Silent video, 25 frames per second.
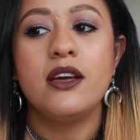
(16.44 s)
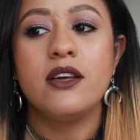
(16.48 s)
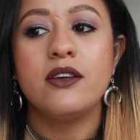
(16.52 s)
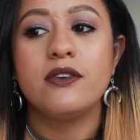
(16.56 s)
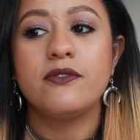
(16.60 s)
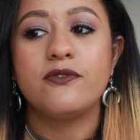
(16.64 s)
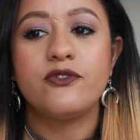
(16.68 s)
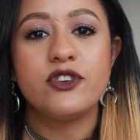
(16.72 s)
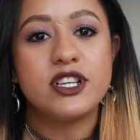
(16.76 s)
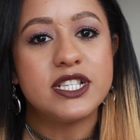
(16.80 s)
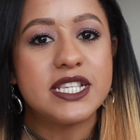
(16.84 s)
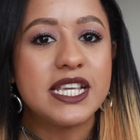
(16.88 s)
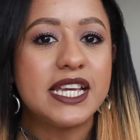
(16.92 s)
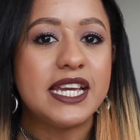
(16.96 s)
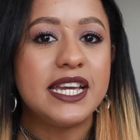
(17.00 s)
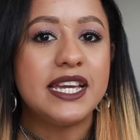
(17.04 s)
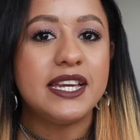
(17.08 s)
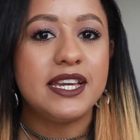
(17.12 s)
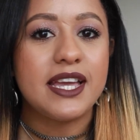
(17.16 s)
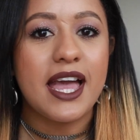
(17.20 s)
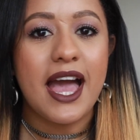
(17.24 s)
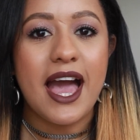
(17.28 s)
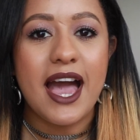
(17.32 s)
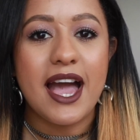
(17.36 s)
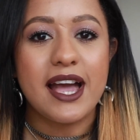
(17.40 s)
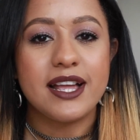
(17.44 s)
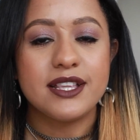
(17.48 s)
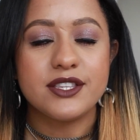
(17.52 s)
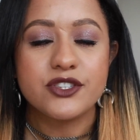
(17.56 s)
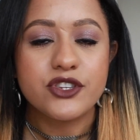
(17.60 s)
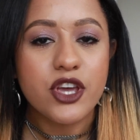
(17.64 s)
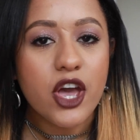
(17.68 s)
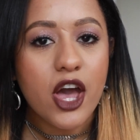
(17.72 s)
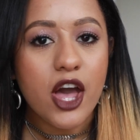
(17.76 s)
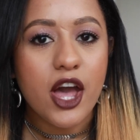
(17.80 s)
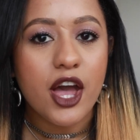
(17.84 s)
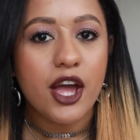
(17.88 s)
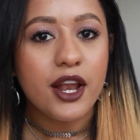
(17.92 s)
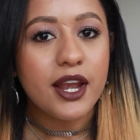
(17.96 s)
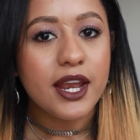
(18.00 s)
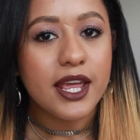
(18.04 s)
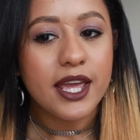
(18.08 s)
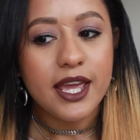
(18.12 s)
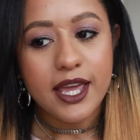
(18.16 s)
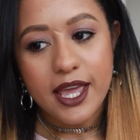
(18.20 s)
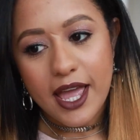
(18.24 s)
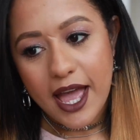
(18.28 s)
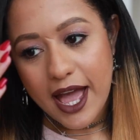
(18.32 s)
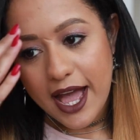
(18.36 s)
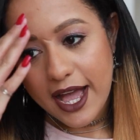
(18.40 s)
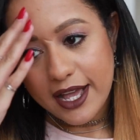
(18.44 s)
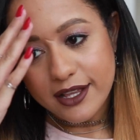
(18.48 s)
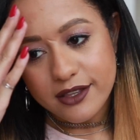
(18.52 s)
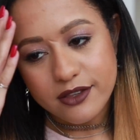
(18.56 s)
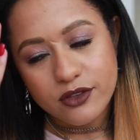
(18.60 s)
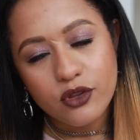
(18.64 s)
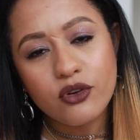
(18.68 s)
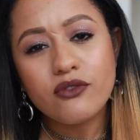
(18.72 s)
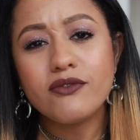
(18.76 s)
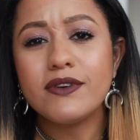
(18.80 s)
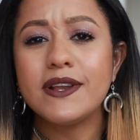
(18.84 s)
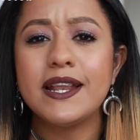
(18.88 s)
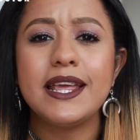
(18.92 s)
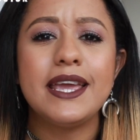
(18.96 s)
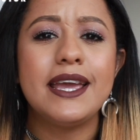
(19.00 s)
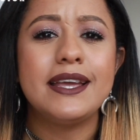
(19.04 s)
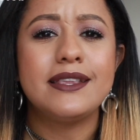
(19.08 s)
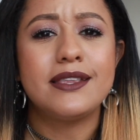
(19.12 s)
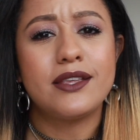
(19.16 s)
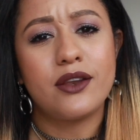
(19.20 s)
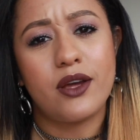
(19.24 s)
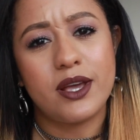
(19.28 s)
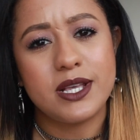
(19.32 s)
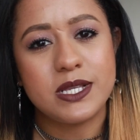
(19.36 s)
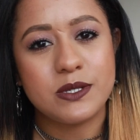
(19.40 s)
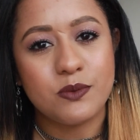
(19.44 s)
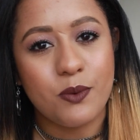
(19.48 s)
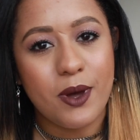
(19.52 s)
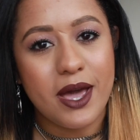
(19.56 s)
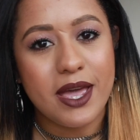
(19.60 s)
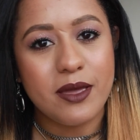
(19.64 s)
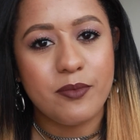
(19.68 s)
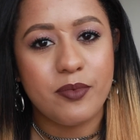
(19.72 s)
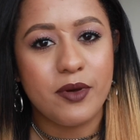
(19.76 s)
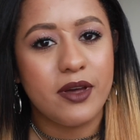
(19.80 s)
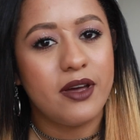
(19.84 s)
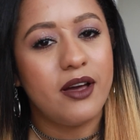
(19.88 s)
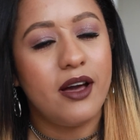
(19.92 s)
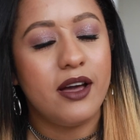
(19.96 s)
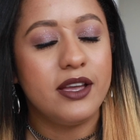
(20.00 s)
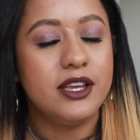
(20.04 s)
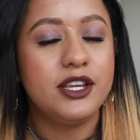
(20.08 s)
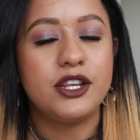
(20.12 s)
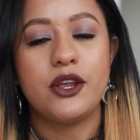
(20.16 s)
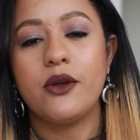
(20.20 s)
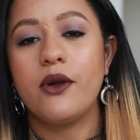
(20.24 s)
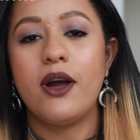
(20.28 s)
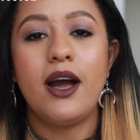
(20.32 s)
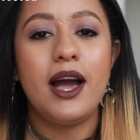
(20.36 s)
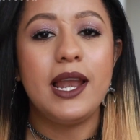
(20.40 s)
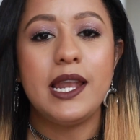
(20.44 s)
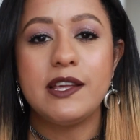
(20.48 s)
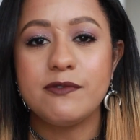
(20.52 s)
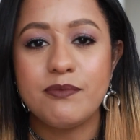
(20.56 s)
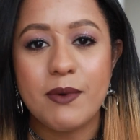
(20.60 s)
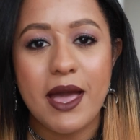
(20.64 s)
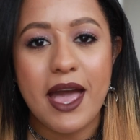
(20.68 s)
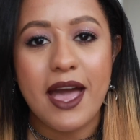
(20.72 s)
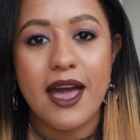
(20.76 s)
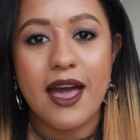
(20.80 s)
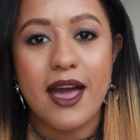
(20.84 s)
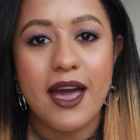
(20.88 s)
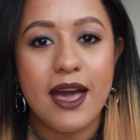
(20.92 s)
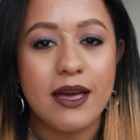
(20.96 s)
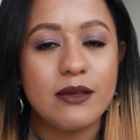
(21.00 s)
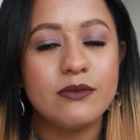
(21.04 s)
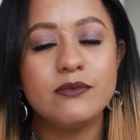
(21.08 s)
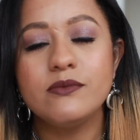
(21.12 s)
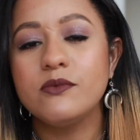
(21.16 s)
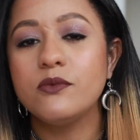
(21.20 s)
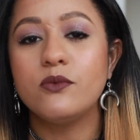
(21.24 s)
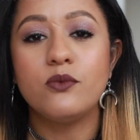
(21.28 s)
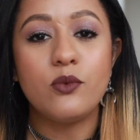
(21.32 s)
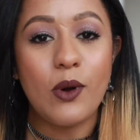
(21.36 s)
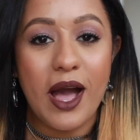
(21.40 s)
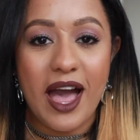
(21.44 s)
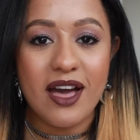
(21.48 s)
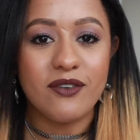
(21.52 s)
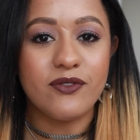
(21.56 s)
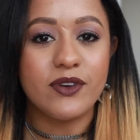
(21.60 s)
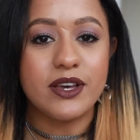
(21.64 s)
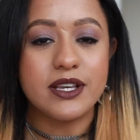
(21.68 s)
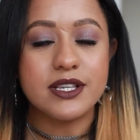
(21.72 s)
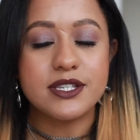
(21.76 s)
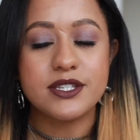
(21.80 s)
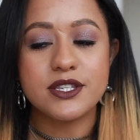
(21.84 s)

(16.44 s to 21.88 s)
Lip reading: frizzy and curly and not really in the nice way, but you know, I love my hair, whatever.